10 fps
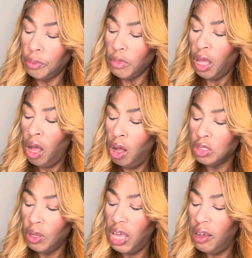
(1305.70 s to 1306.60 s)
I
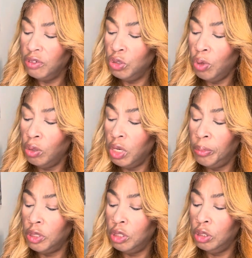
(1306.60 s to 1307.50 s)
also have Duo
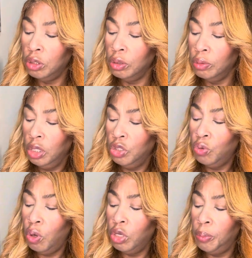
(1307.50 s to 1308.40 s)
number 2.
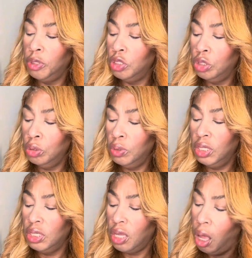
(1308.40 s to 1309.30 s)
Duo number 2
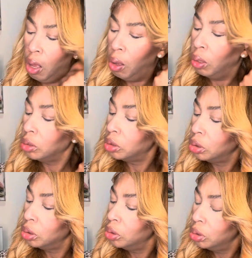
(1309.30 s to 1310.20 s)
is called
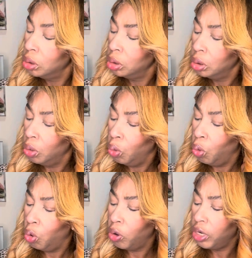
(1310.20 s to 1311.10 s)

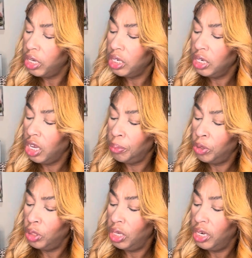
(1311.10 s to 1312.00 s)
Orion
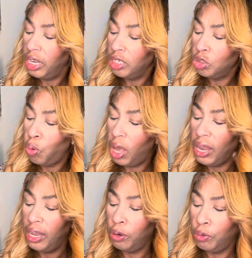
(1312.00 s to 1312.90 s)
Nebula and
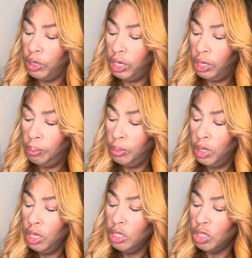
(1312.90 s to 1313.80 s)
Twilight Cream.
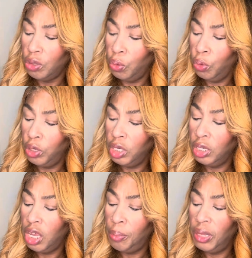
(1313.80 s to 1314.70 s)
So the Orion
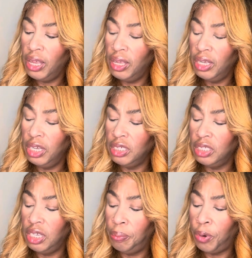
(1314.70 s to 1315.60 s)
Nebula is
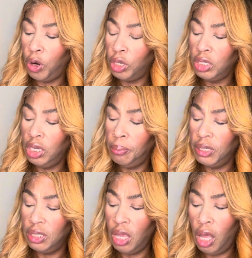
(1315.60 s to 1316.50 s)
the burgundy
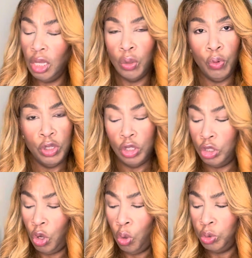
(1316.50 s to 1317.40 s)
metallic with a
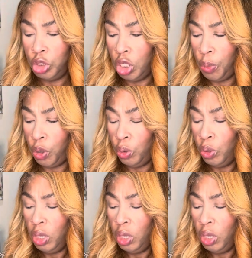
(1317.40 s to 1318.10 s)
taupe shimmer.